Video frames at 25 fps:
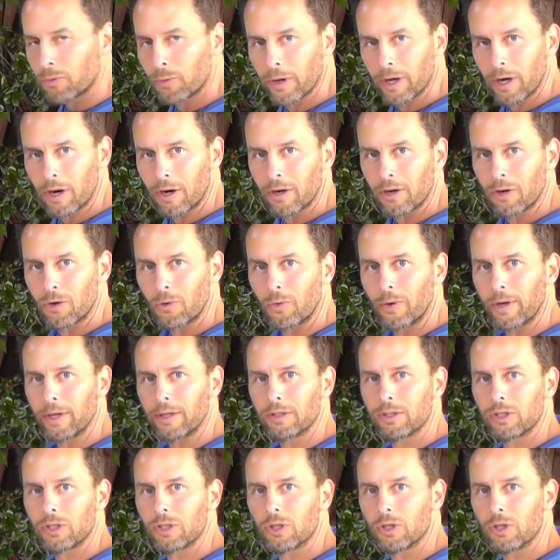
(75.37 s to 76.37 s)
we are
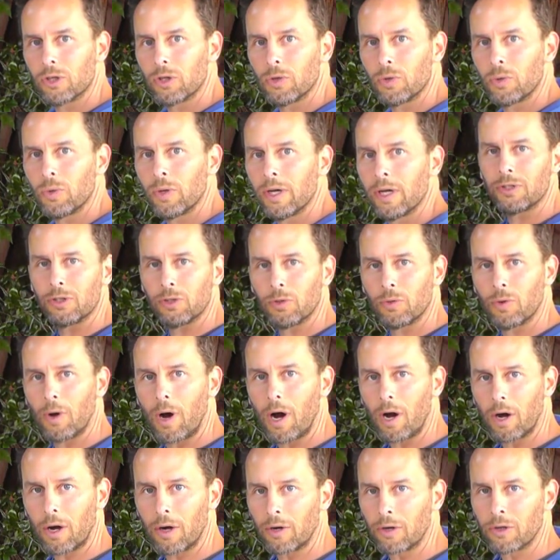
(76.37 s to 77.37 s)
going to do
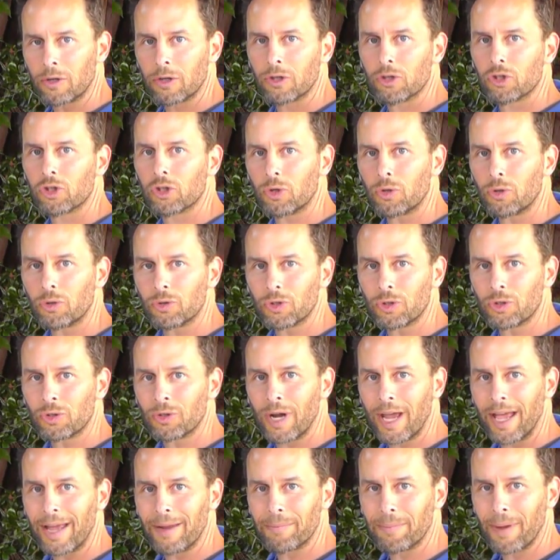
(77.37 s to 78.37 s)
our
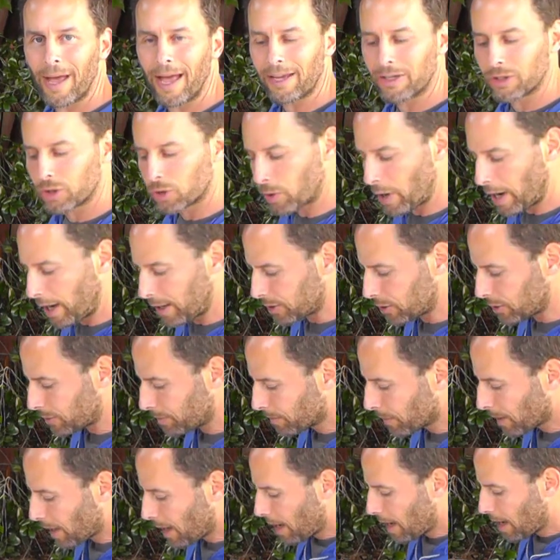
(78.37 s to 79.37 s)
shoulder and pec stretch.
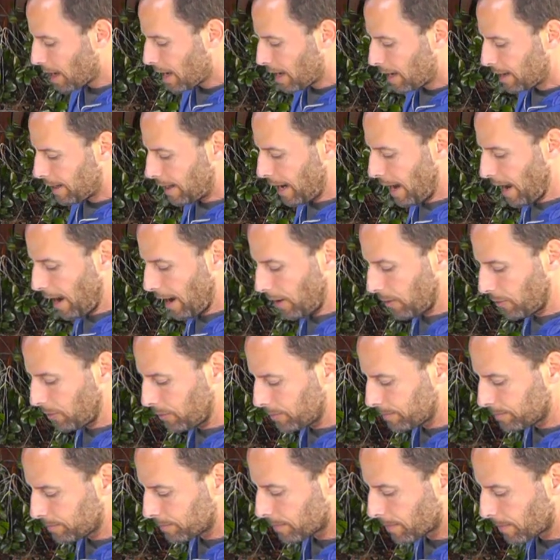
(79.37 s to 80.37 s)
Now,
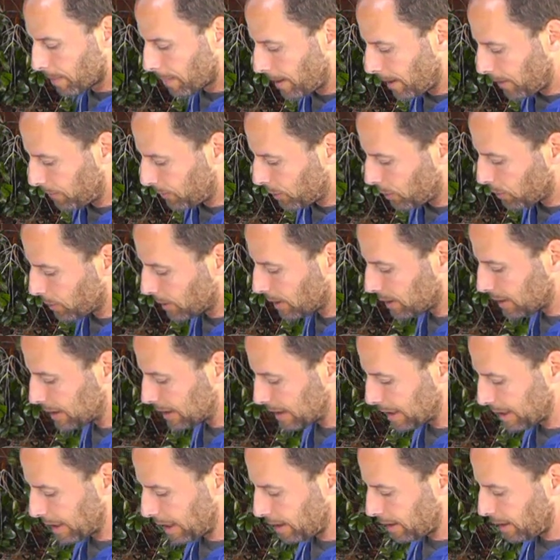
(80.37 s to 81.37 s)
if you can
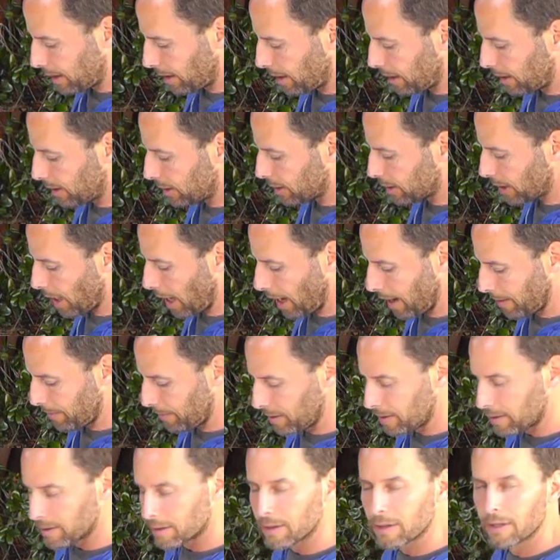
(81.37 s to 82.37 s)
sit in
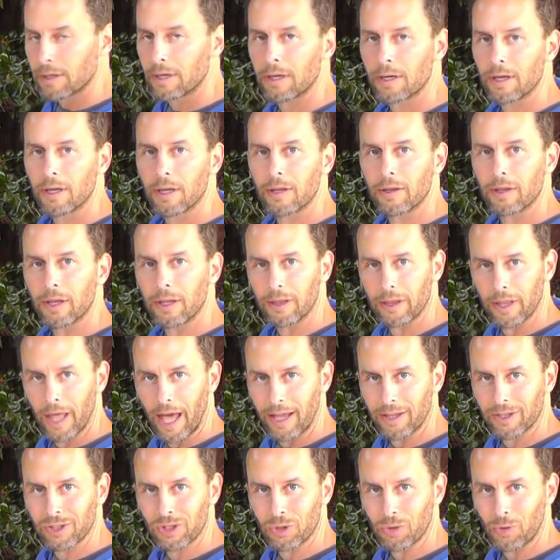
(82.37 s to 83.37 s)
diamond, then
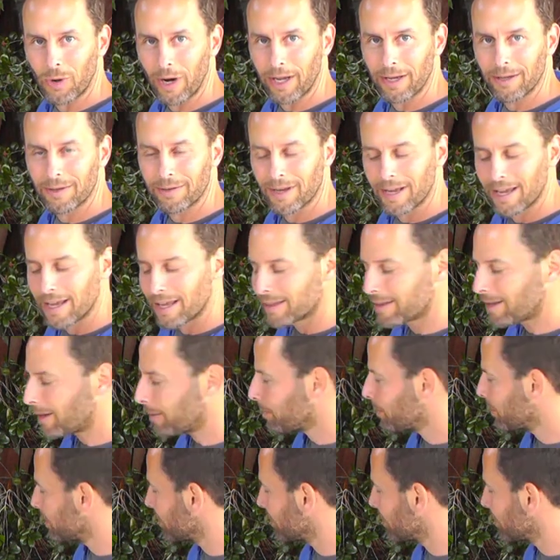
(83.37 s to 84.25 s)
that's great. Then